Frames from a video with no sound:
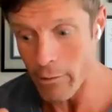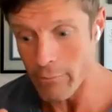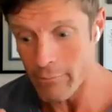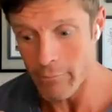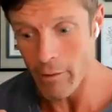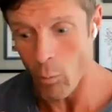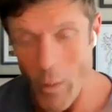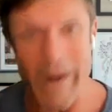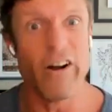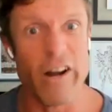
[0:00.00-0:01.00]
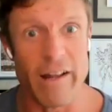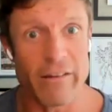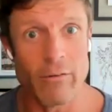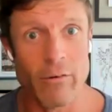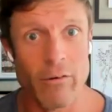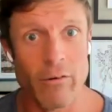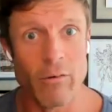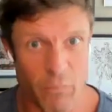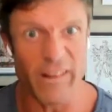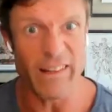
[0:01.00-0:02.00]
you know, awareness was